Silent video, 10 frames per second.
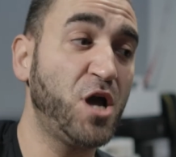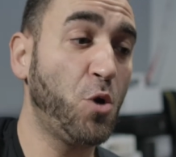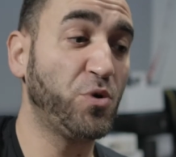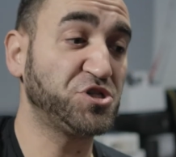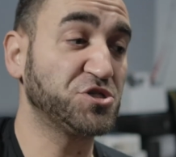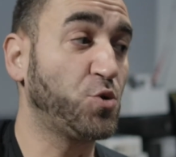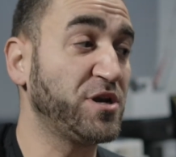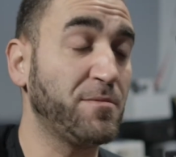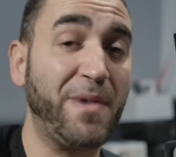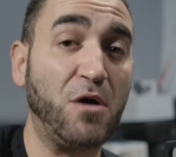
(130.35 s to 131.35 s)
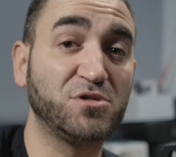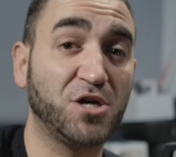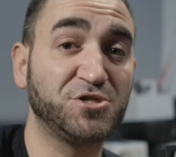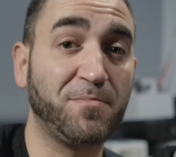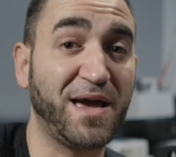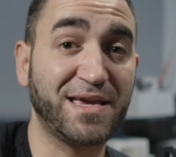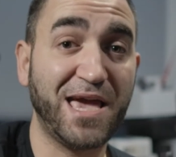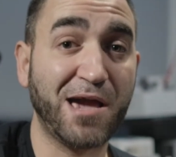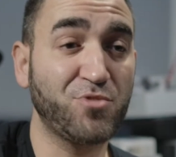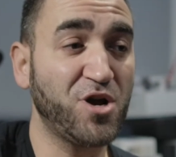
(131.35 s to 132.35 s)
which is going to mount onto my
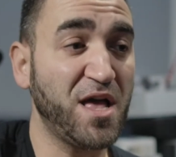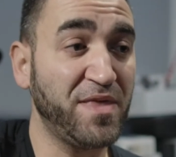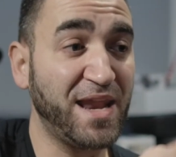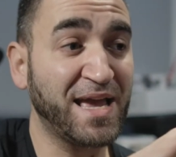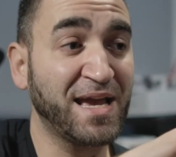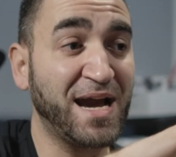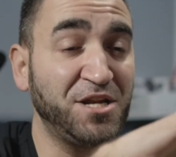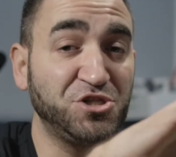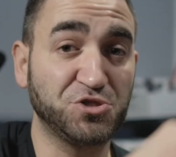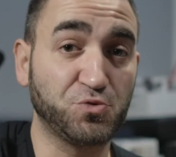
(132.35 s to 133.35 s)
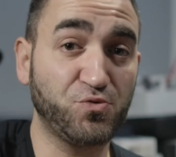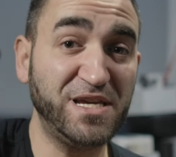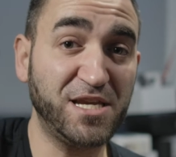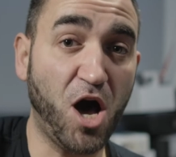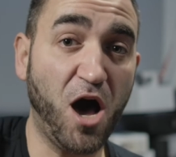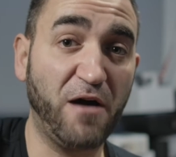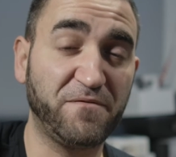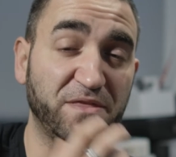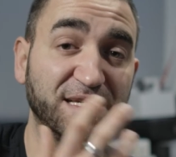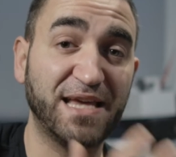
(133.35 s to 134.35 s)
camera, and then I can kind of just read off
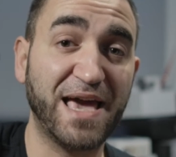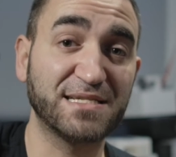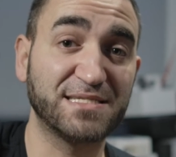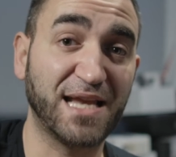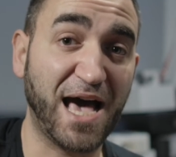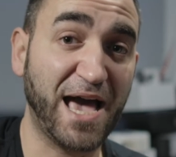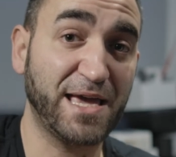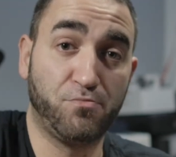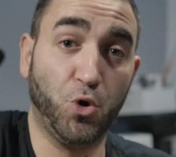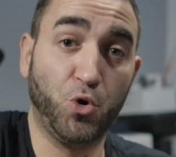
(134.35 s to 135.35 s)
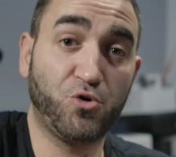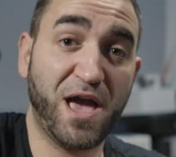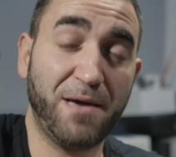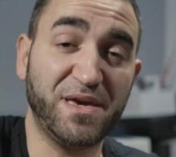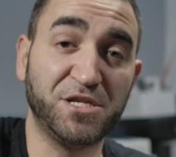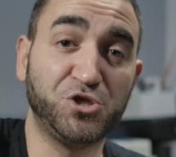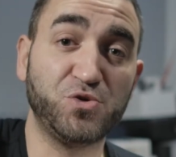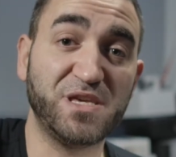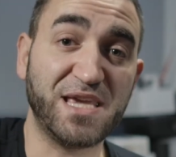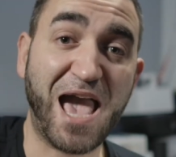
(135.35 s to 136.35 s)
the text that I program into
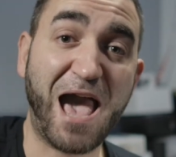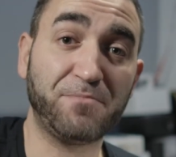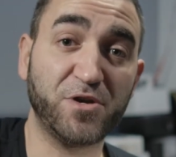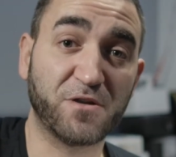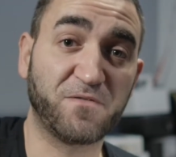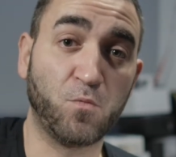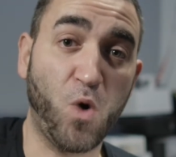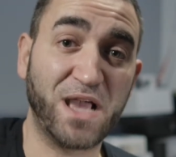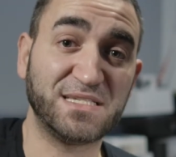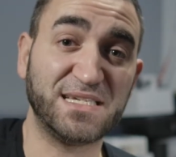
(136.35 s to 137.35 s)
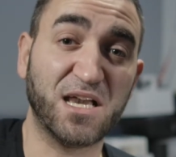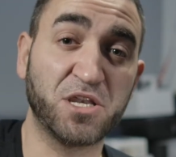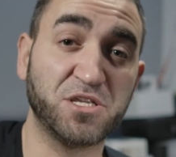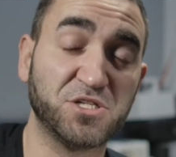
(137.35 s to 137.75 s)
the app here from YC Onion.